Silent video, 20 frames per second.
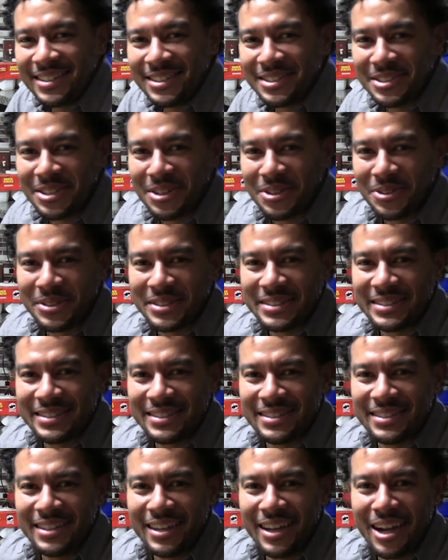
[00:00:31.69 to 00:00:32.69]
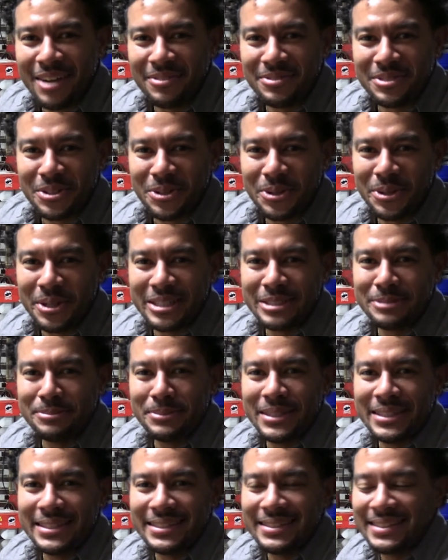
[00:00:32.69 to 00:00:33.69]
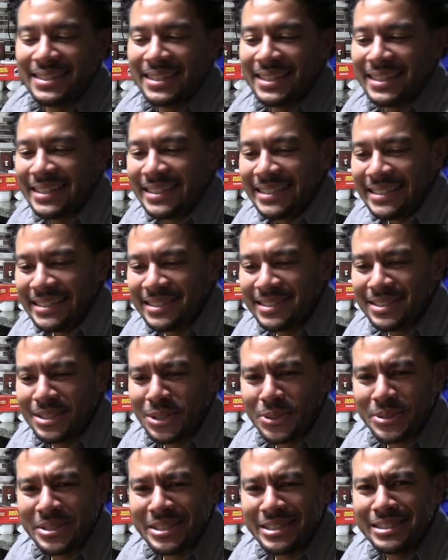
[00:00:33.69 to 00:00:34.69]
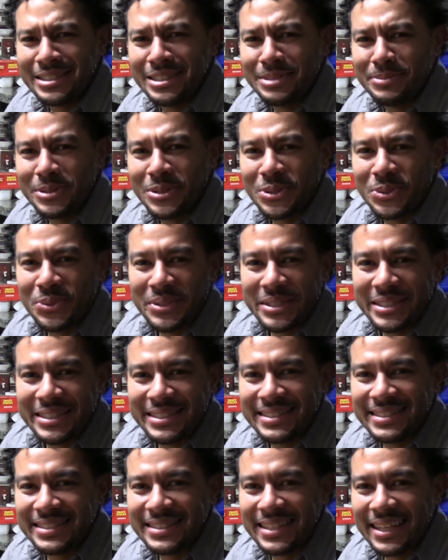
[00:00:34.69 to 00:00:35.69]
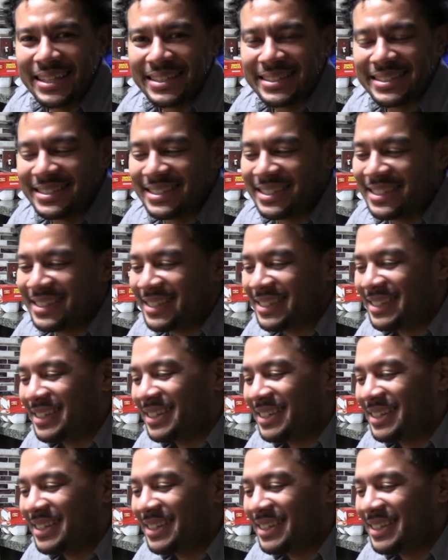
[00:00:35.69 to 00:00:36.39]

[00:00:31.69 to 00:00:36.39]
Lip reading: So it's the day after Christmas. So it's December 26th.